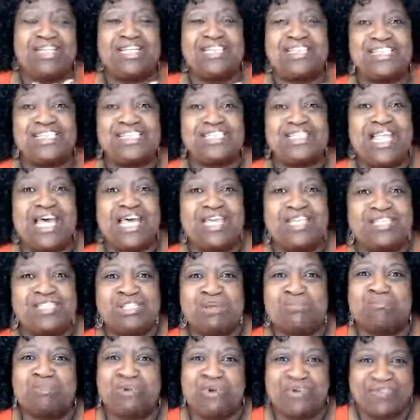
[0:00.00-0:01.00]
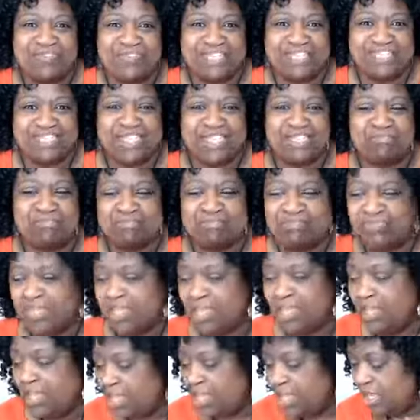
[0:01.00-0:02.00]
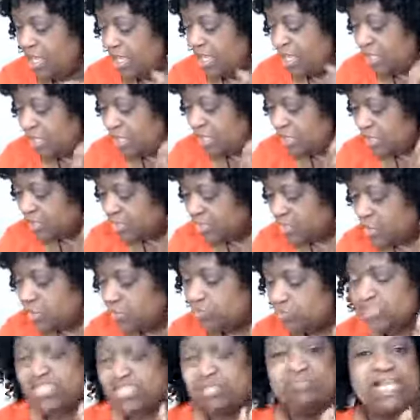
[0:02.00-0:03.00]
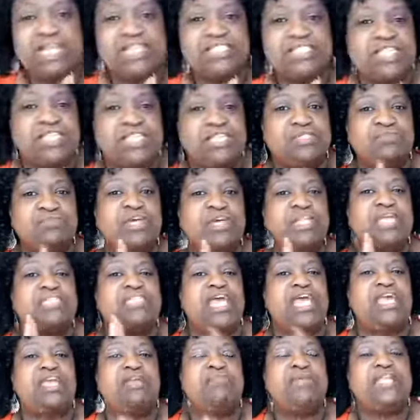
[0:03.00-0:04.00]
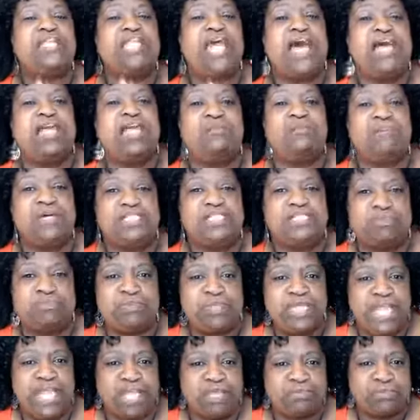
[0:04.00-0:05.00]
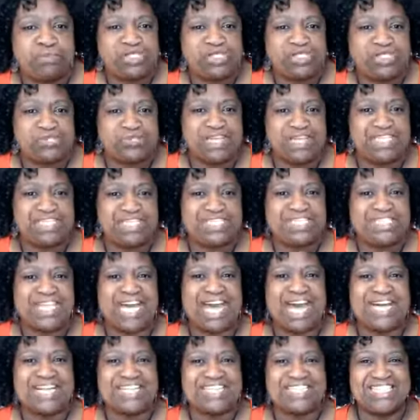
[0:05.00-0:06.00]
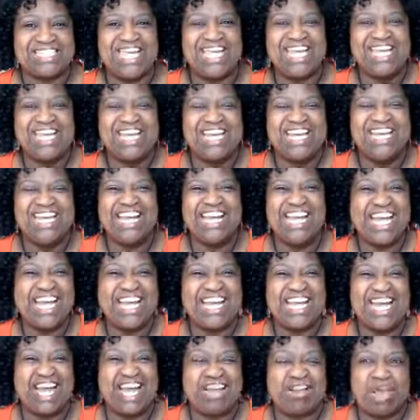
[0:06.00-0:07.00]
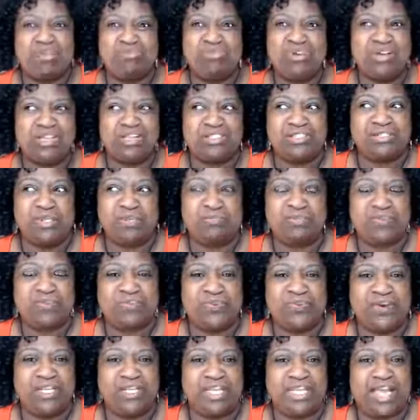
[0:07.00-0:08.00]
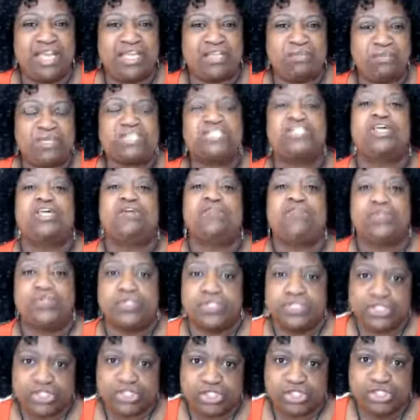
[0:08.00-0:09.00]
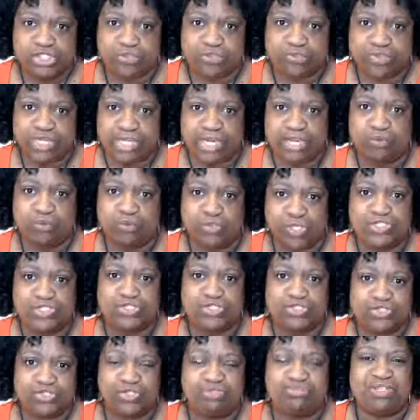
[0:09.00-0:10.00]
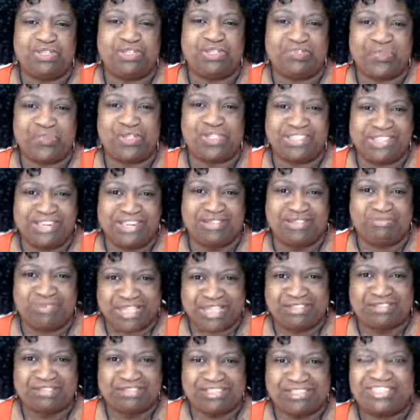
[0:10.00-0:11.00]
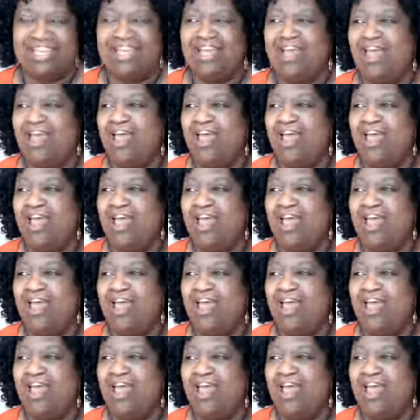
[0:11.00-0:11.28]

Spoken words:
It just lines up perfectly. So somebody says, will it take me 9 months to be able to trade stocks? I want to do it before 9 months. Of course you do. And I want you to before 9 months.